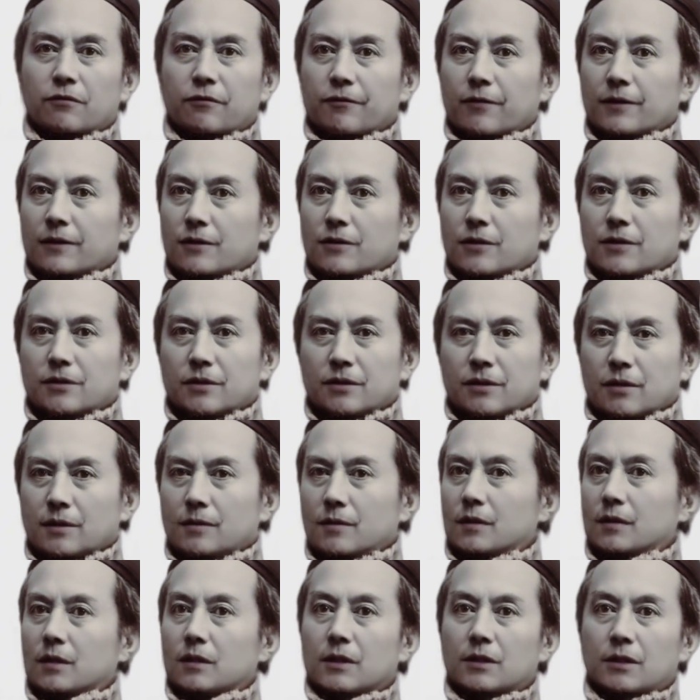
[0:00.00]
affairs,
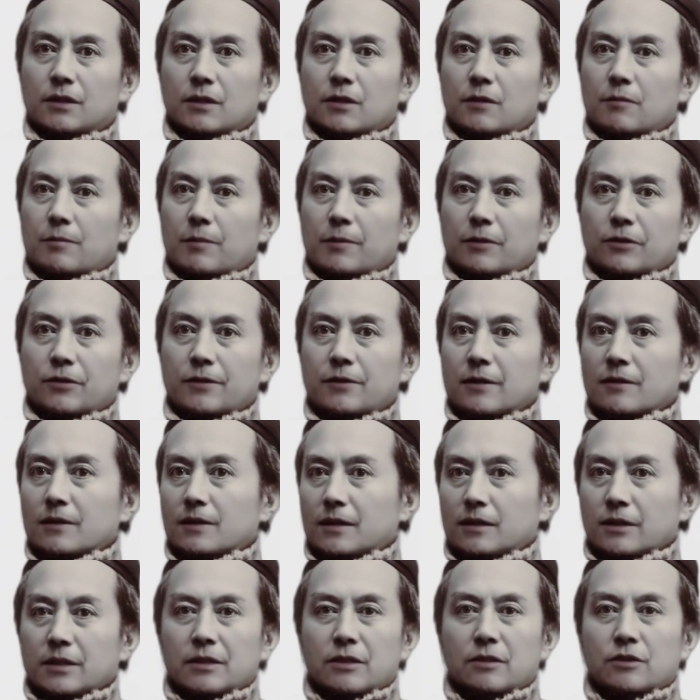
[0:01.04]
but he
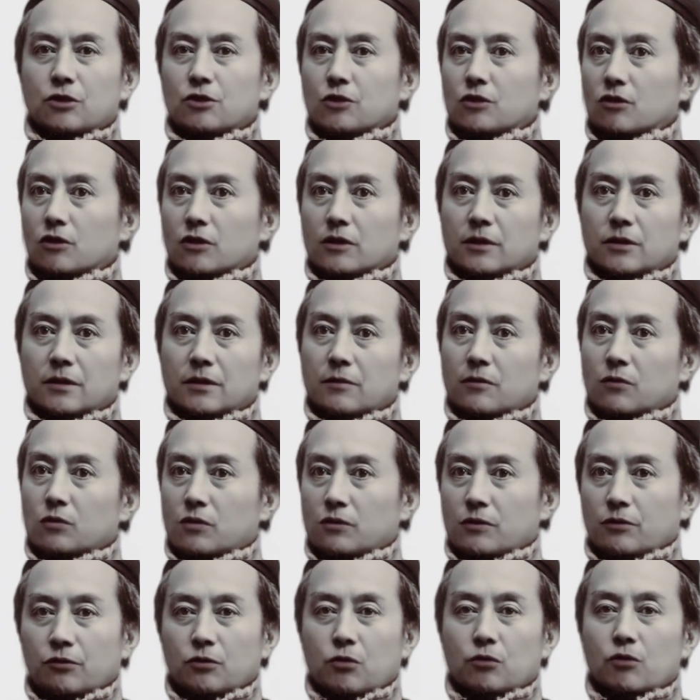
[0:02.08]
can be entrusted
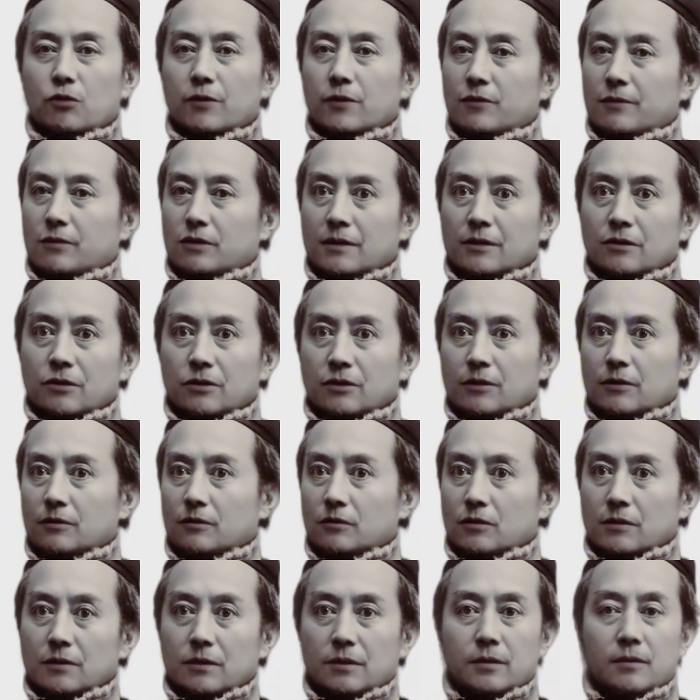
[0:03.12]
with great
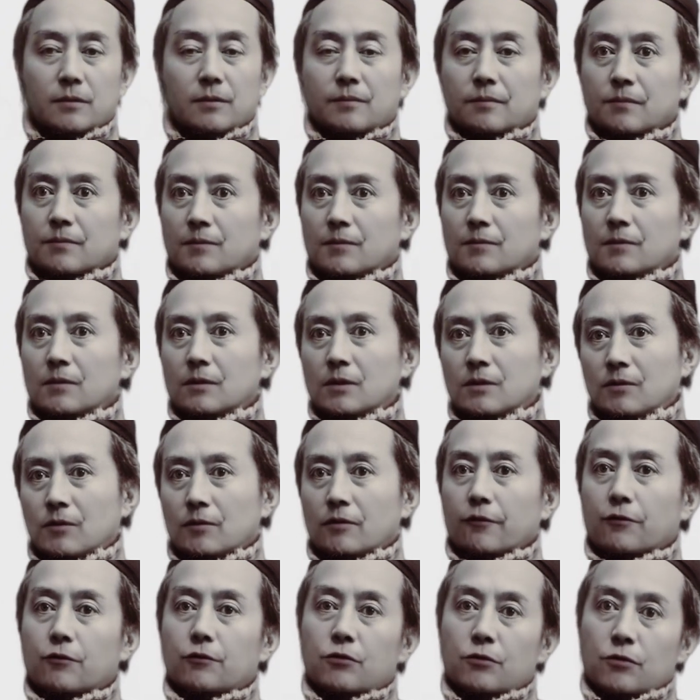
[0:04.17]
concerns.
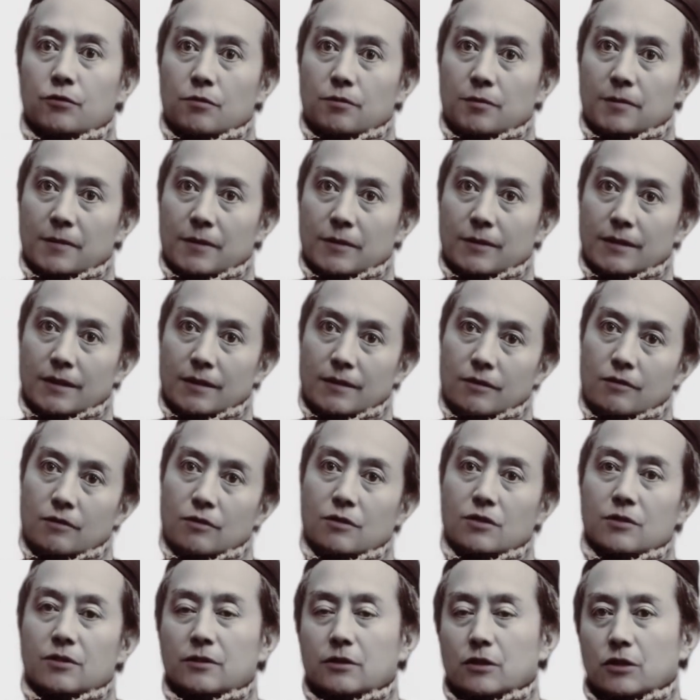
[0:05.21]
A fool may gain
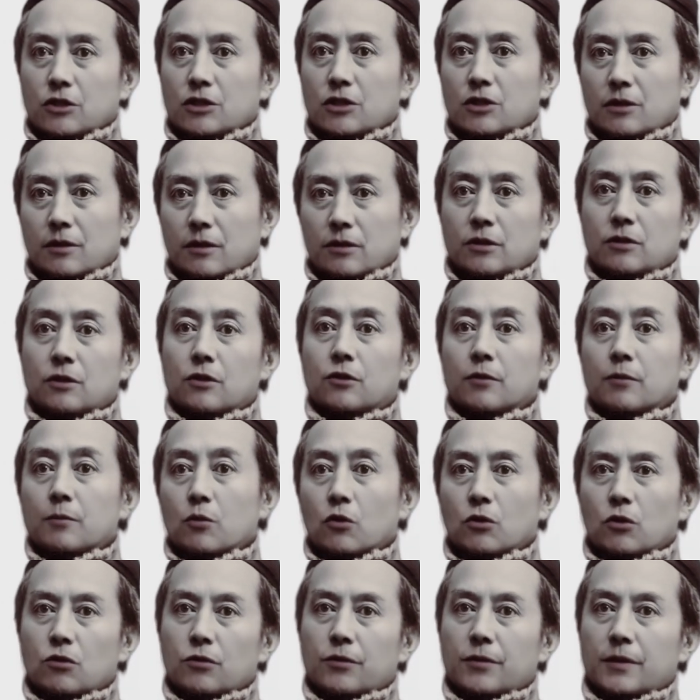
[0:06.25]
distinction in
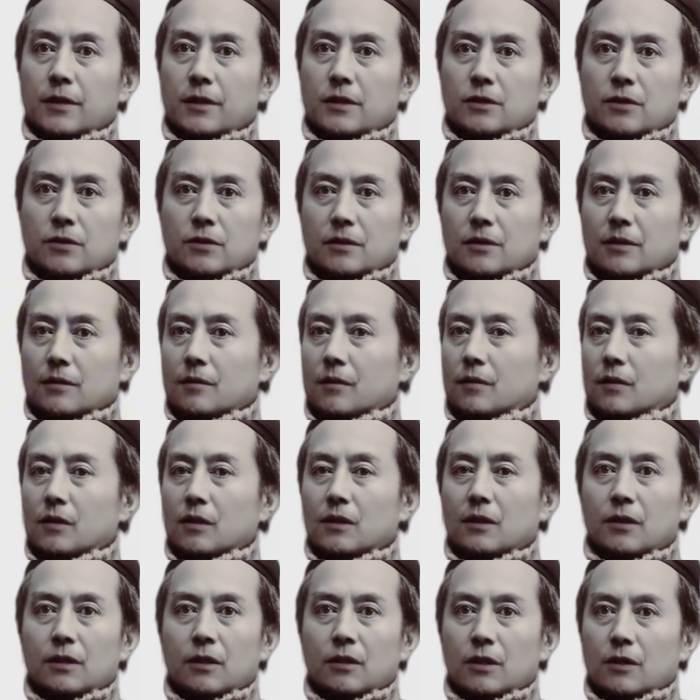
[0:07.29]
small things,
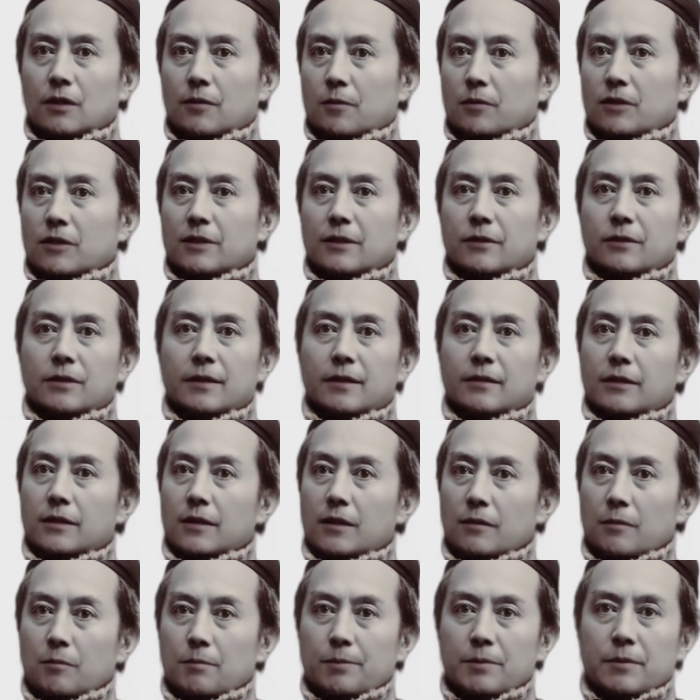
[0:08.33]
but he
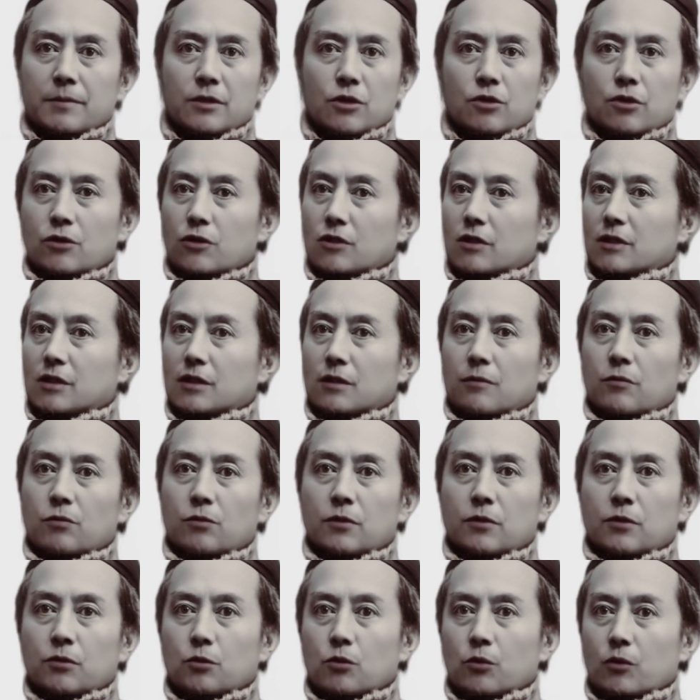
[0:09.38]
cannot be entrusted
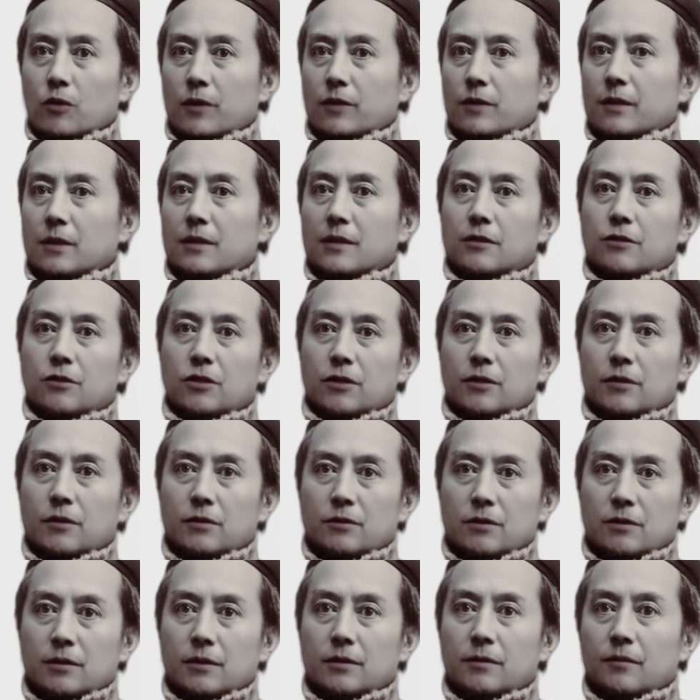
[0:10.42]
with great
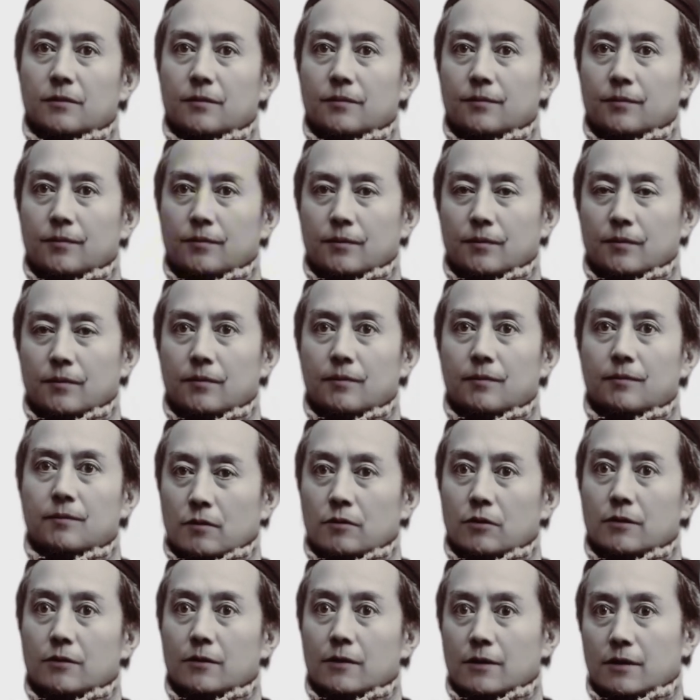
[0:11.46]
concerns.
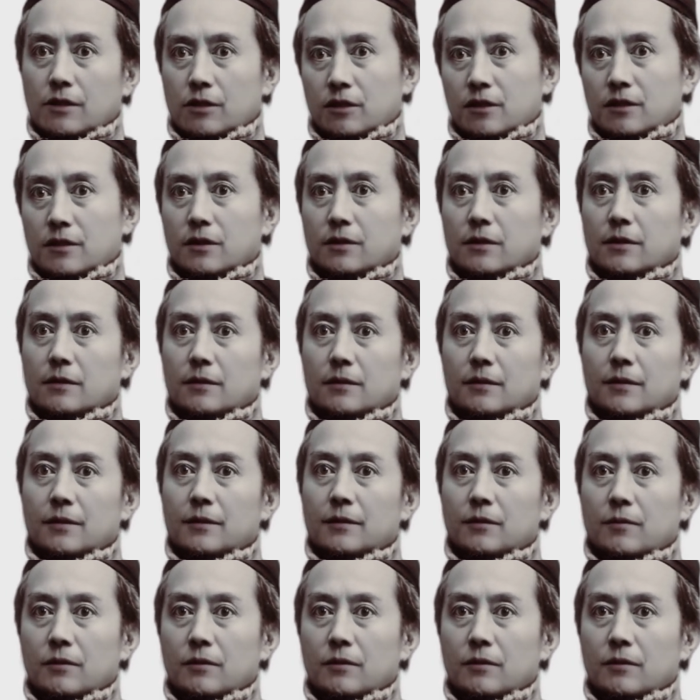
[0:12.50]
34.